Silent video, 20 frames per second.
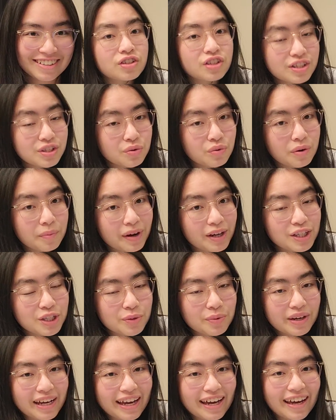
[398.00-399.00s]
Just to remind you
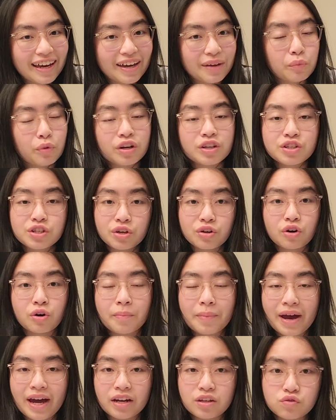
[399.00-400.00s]
again, what is good or
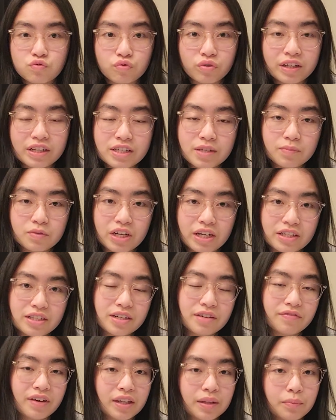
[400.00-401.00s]
bad is really
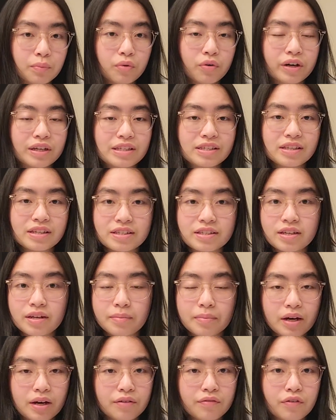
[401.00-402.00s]
subjective, and the points listed
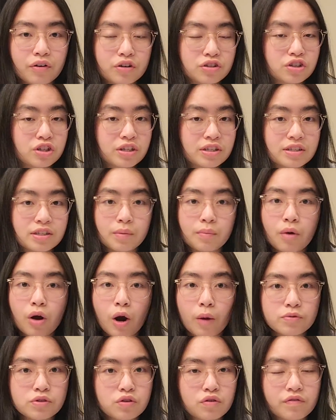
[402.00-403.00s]
above are just some
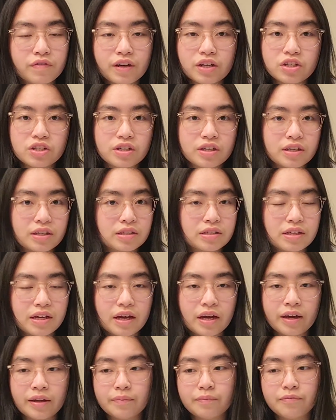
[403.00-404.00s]
observations
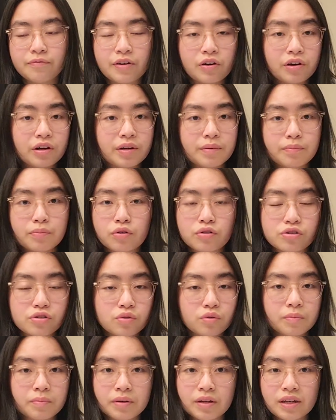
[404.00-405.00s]
and very
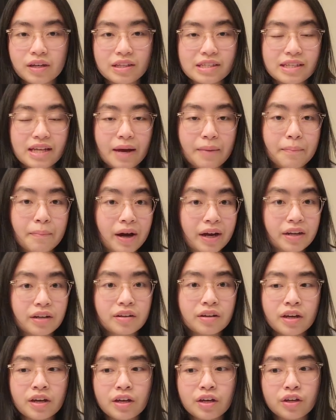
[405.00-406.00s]
personal opinions that might
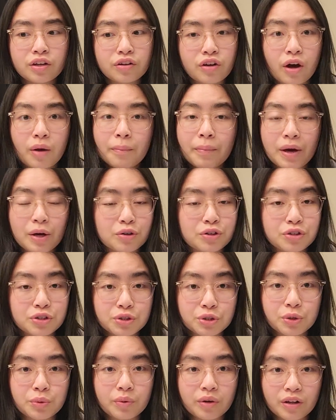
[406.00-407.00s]
not matter to
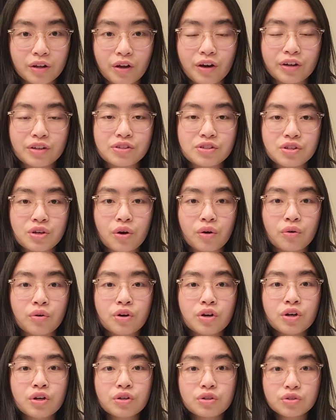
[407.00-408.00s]
you a lot. So
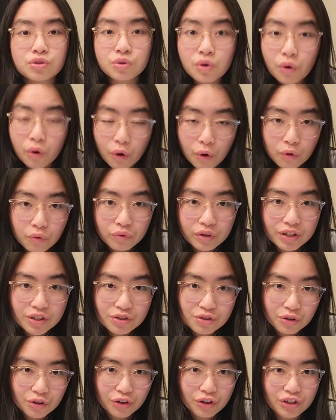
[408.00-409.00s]
do your own
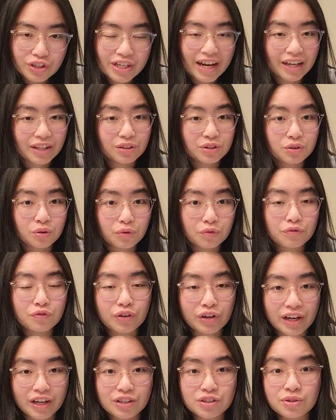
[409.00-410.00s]
research, and don't
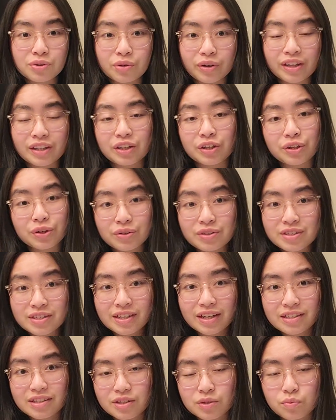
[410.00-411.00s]
forget to look at the good
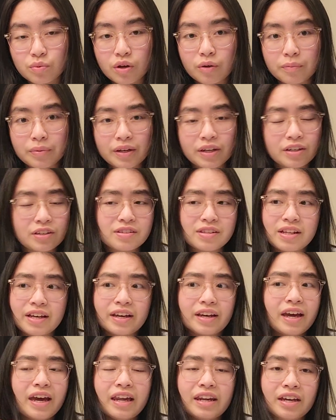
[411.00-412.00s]
sides as well, because
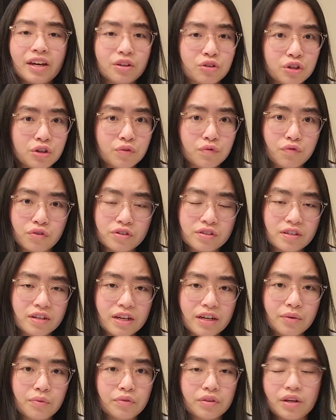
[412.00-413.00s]
like any other
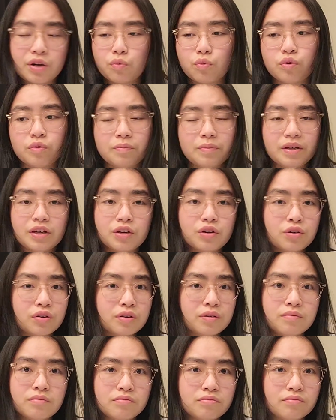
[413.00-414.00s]
university, there will be good
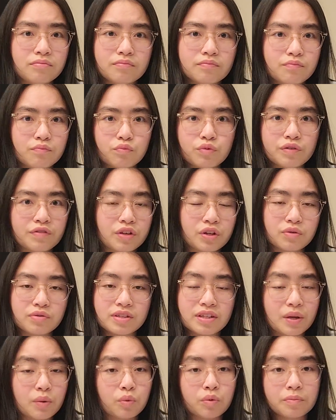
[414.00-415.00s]
reviews
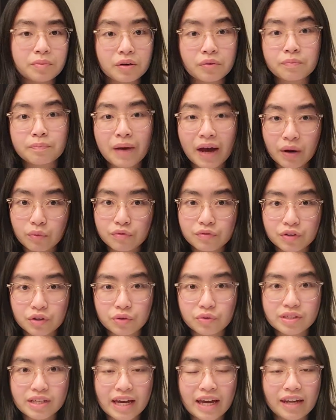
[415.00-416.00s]
and there will be bad
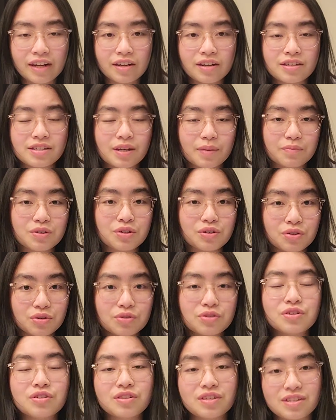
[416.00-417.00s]
reviews, and it is up to you
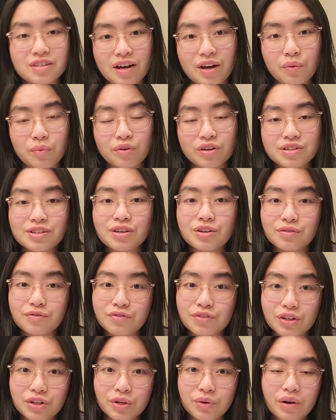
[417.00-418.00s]
to decide what is good for
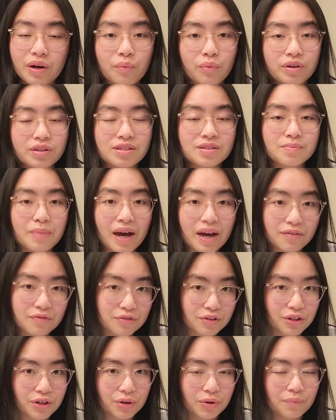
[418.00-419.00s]
you and what's bad for
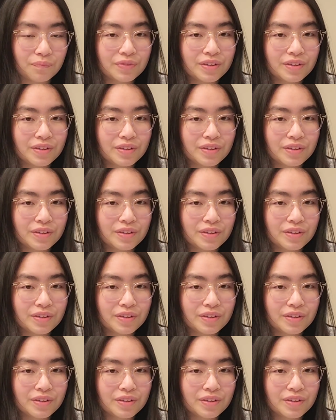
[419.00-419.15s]
you.